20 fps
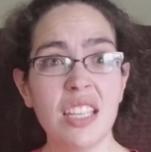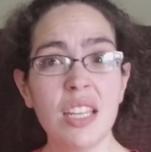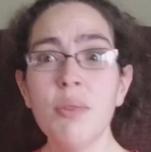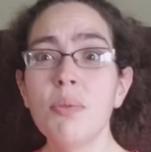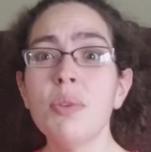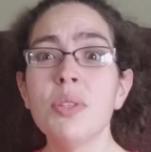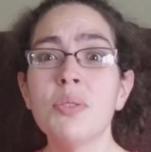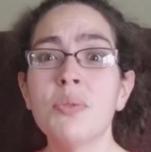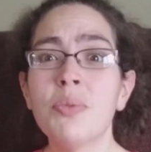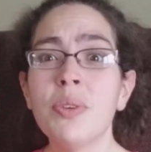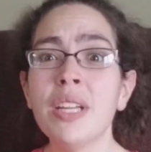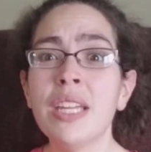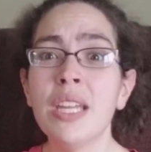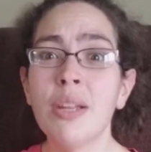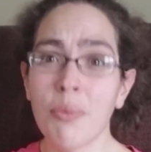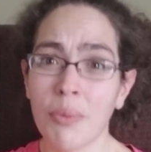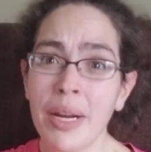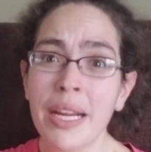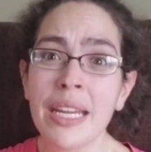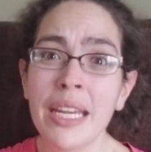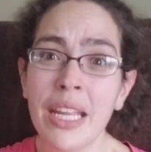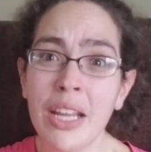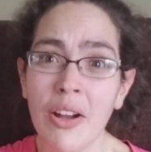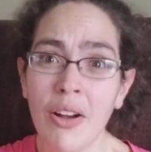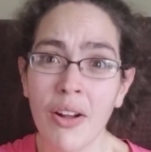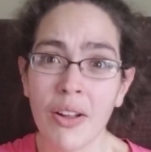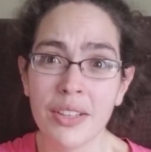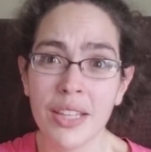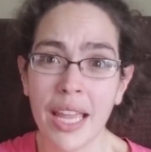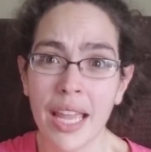it was freaking raining
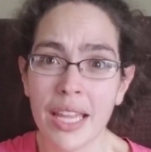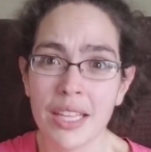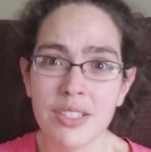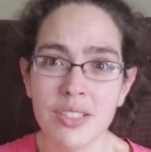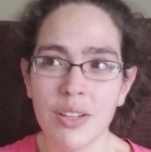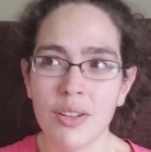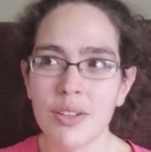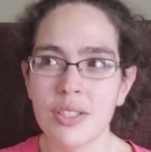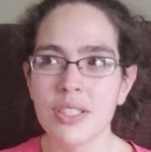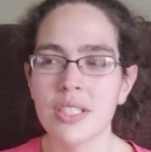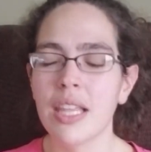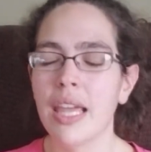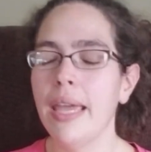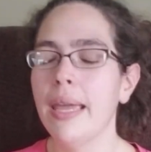all day, so it's